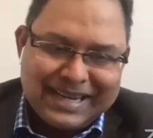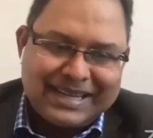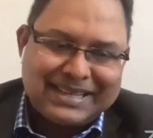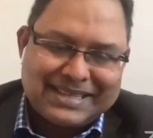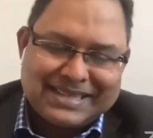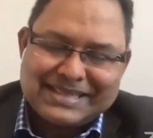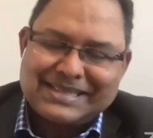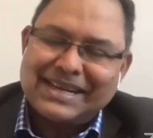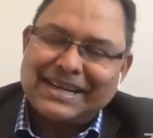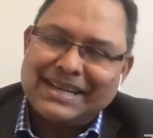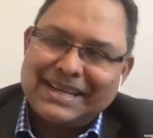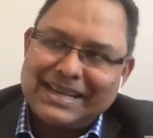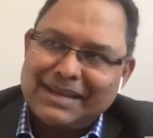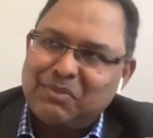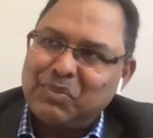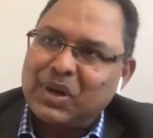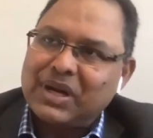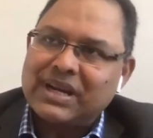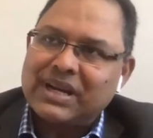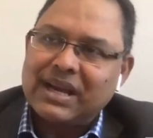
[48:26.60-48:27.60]
I did
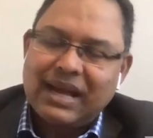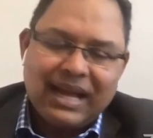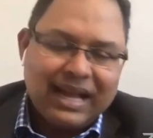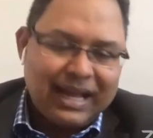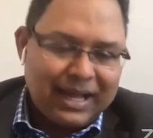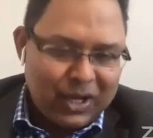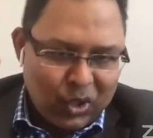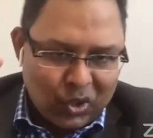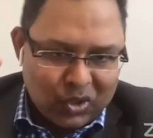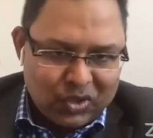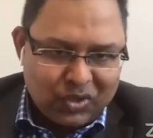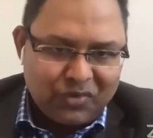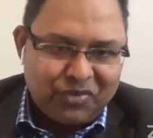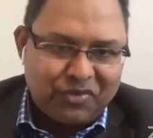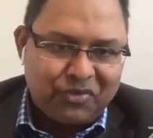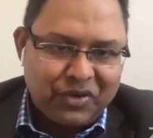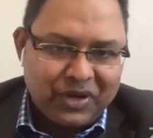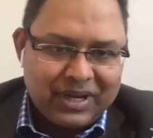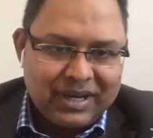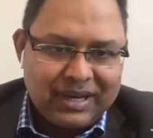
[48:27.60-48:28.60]
study, but lot
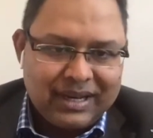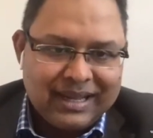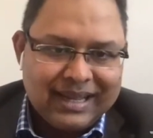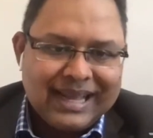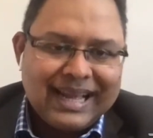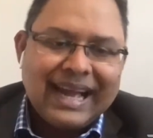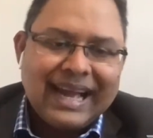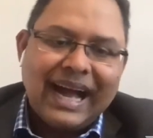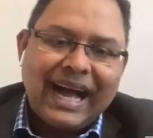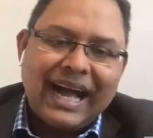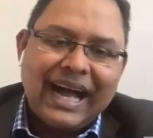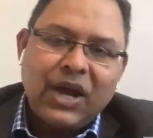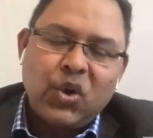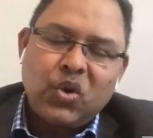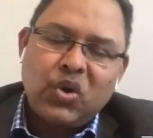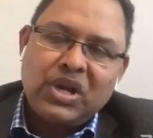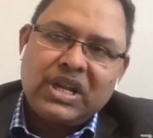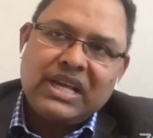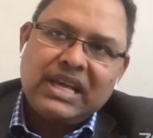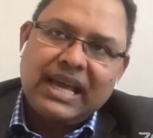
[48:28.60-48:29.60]
of fun.
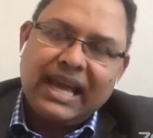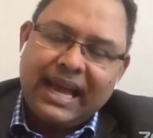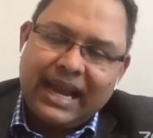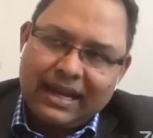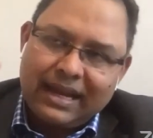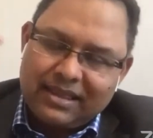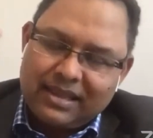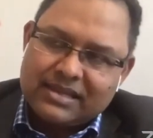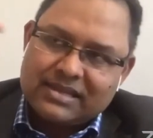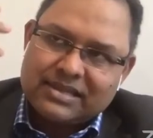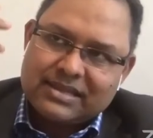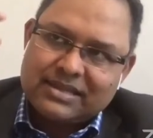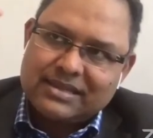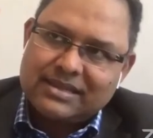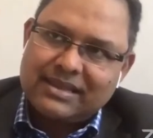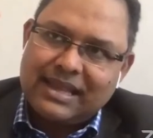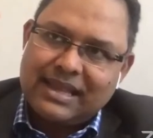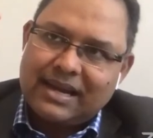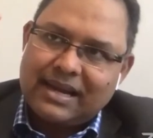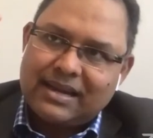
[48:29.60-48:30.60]
I only had
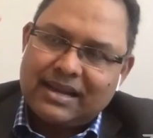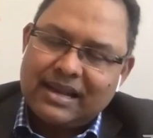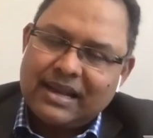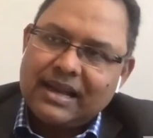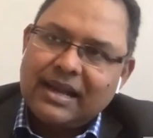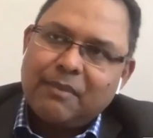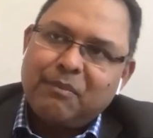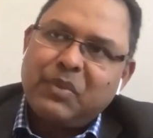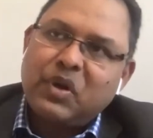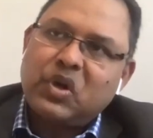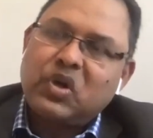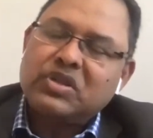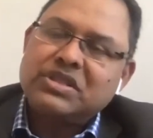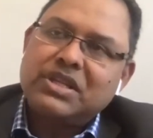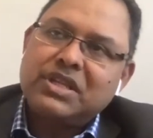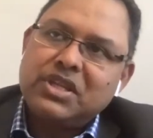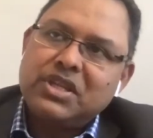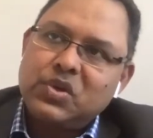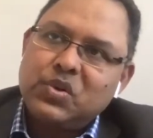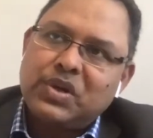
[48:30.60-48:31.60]
this that
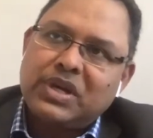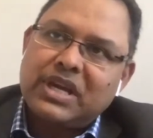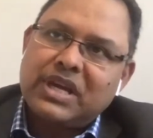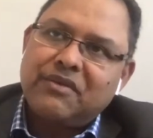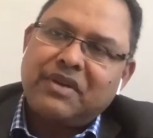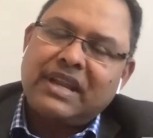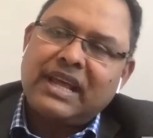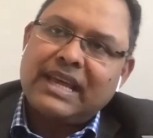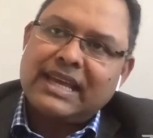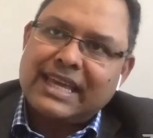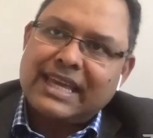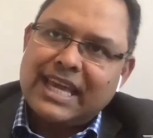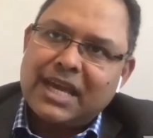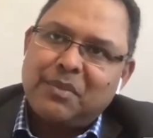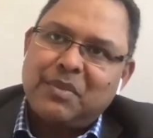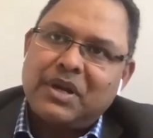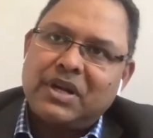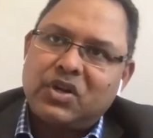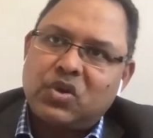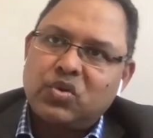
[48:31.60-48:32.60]
because in UK when I
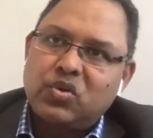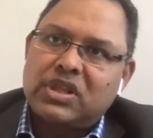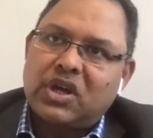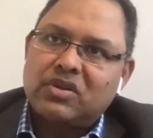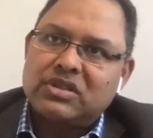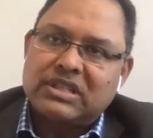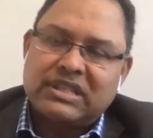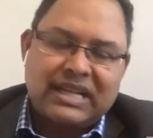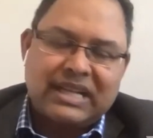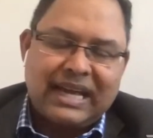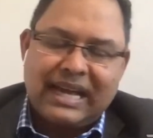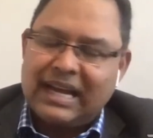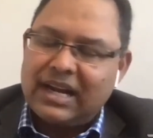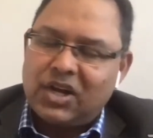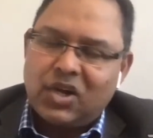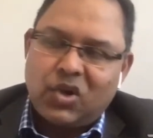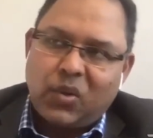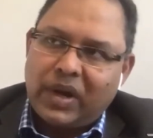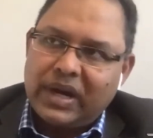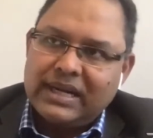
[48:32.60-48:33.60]
came in 2000, I
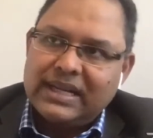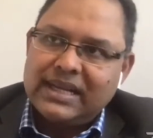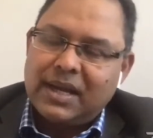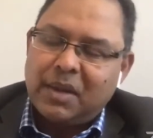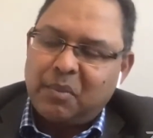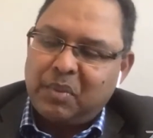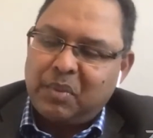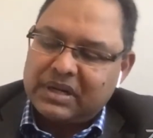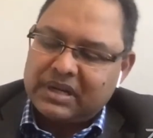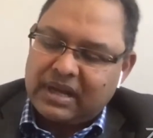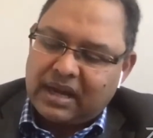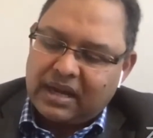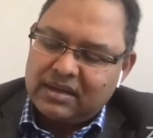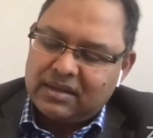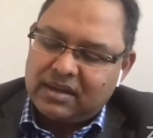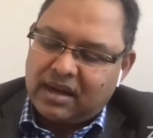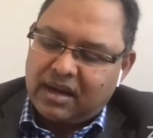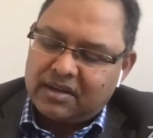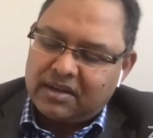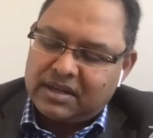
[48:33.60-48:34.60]
had no idea. But
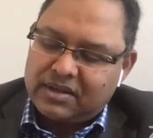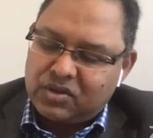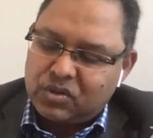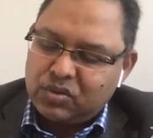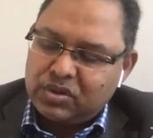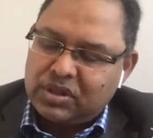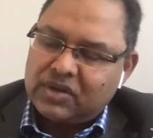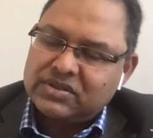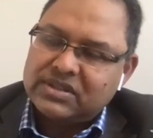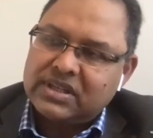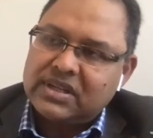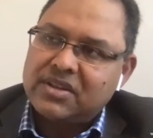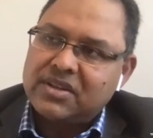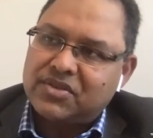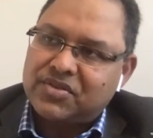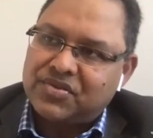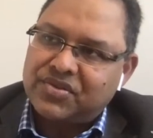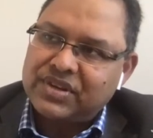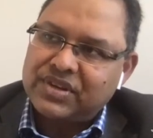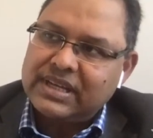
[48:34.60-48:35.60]
in uh,
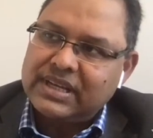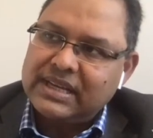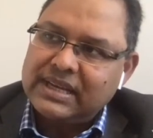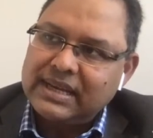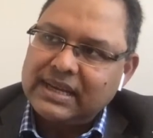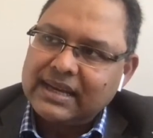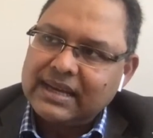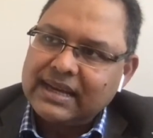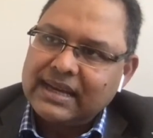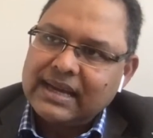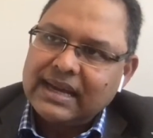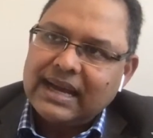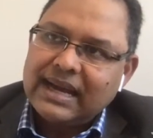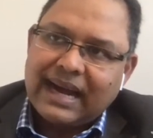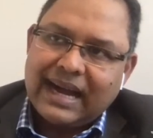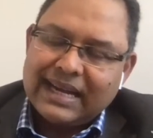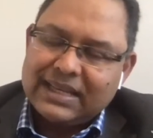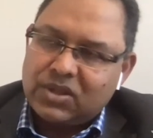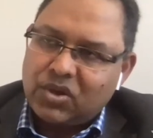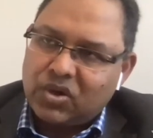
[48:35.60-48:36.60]
2003,
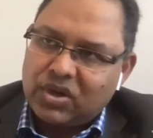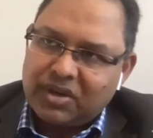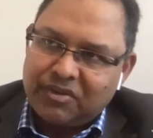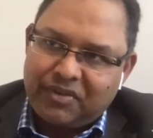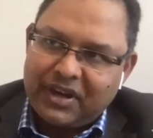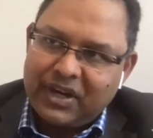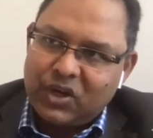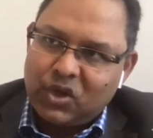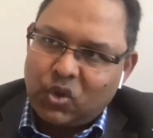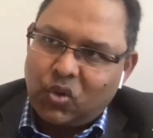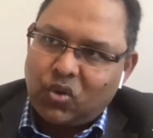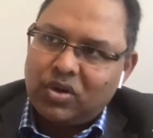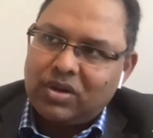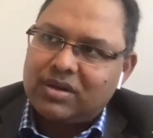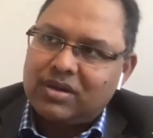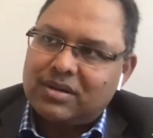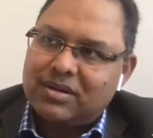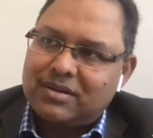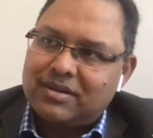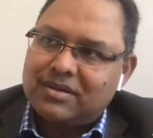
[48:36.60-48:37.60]
I thought if I
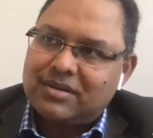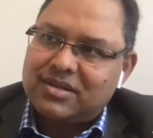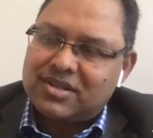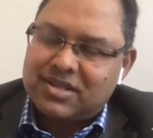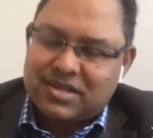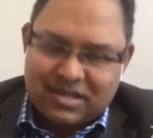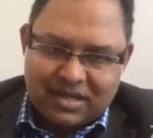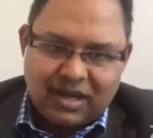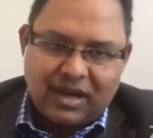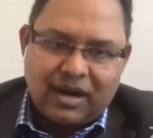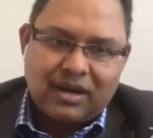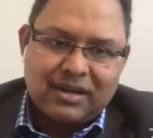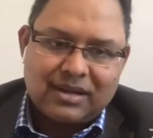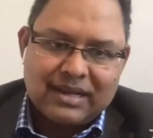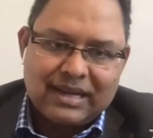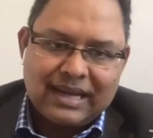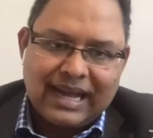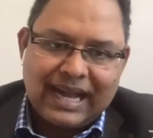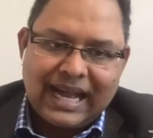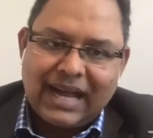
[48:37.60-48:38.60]
don't
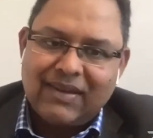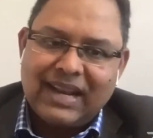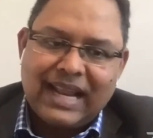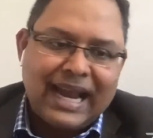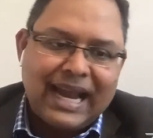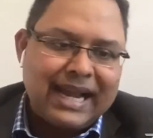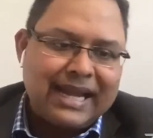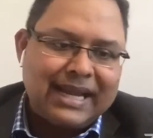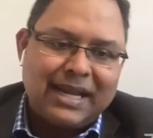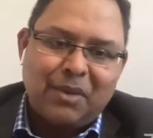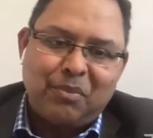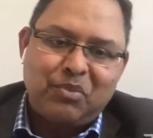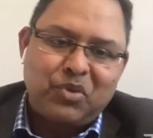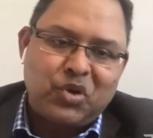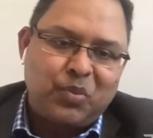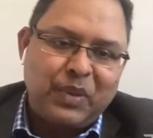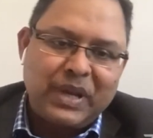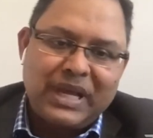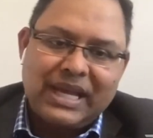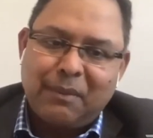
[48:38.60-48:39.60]
start, I'll end up
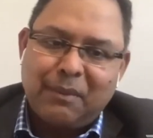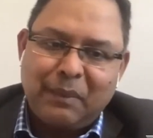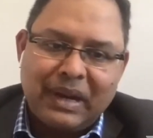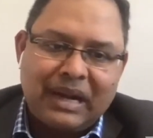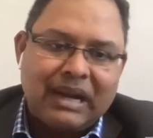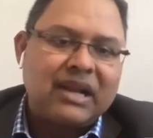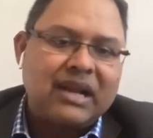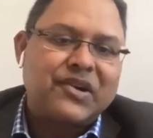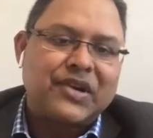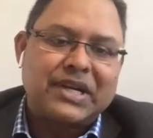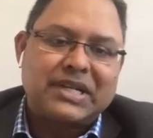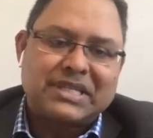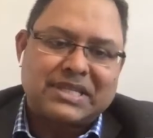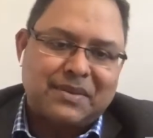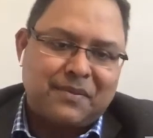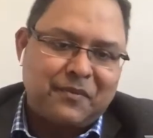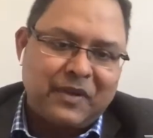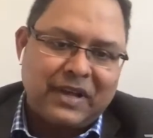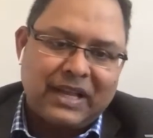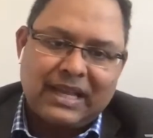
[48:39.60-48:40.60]
being middle
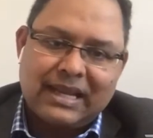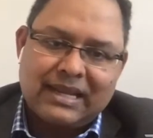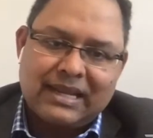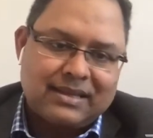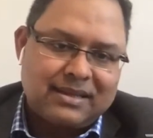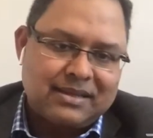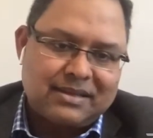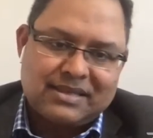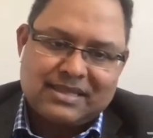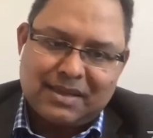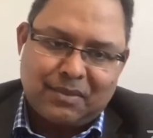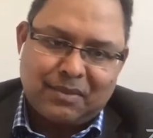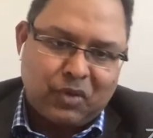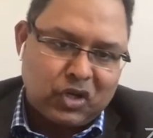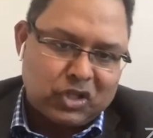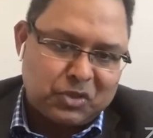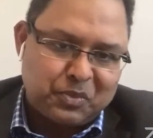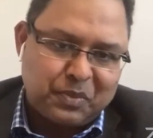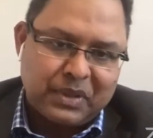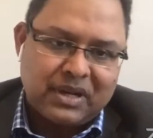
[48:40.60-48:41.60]
grade somewhere in
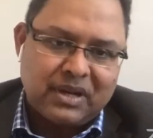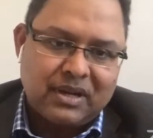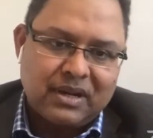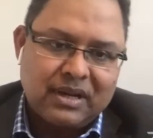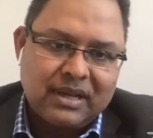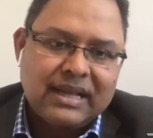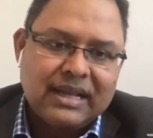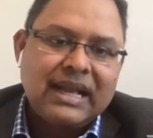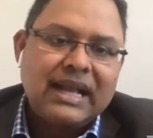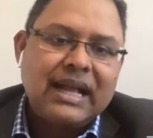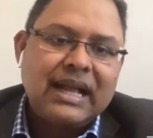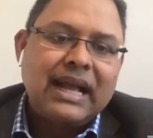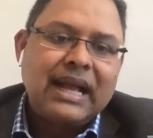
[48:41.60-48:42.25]
some yes. hospital.